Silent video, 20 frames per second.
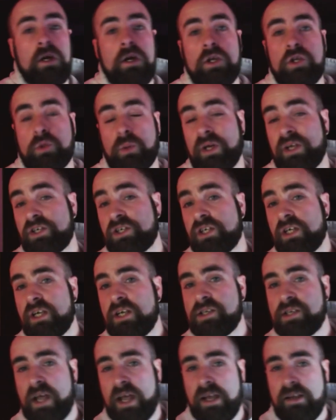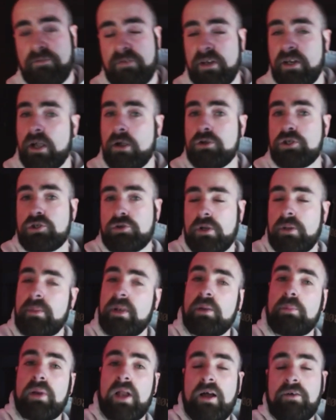Twitch is a video
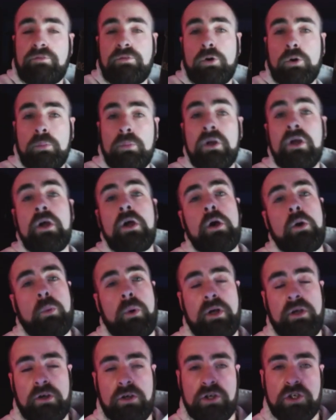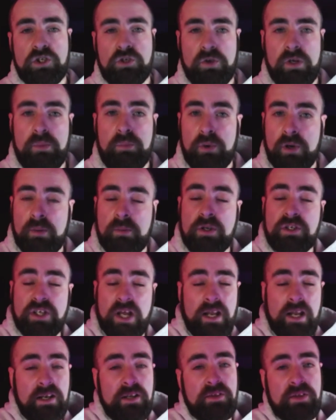streaming platform where you can stream pretty much
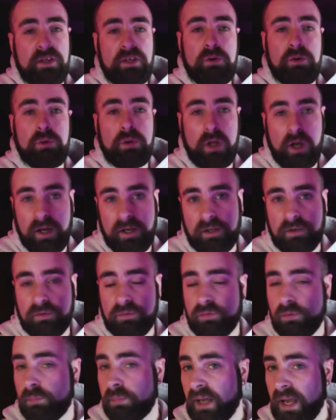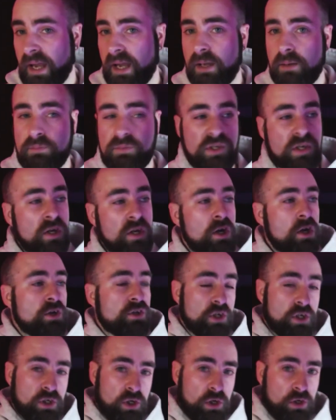anything you like, from games
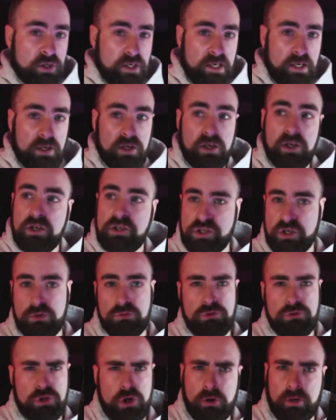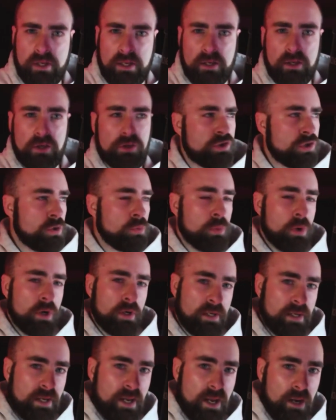to cooking to jogging to
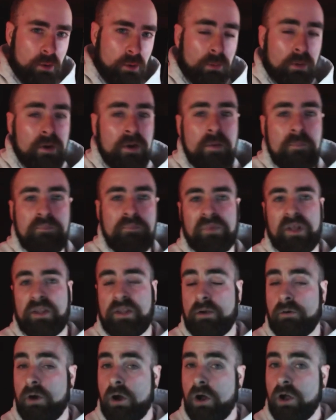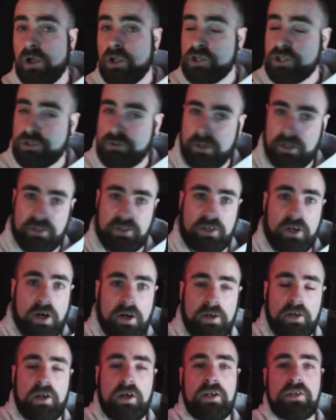working out. There are strict
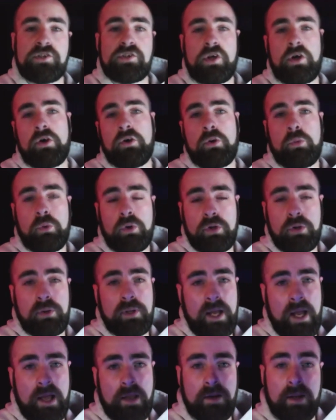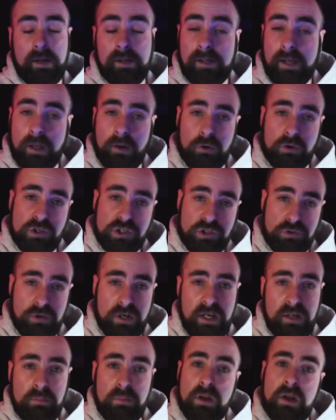guidelines on what you can and cannot
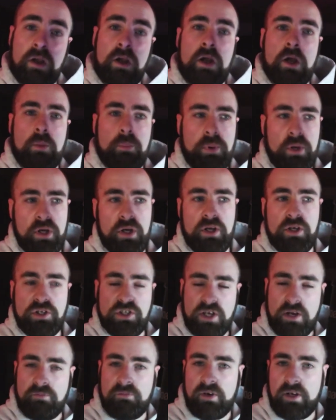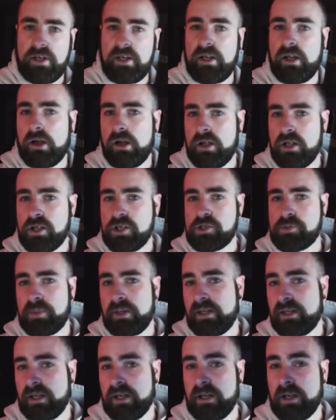stream, but generally
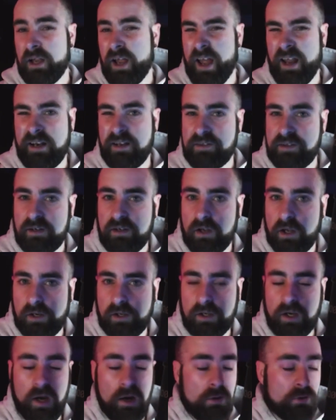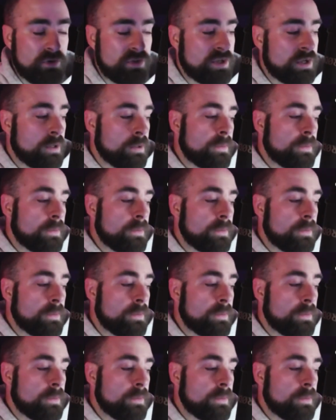speaking, anything kind of goes.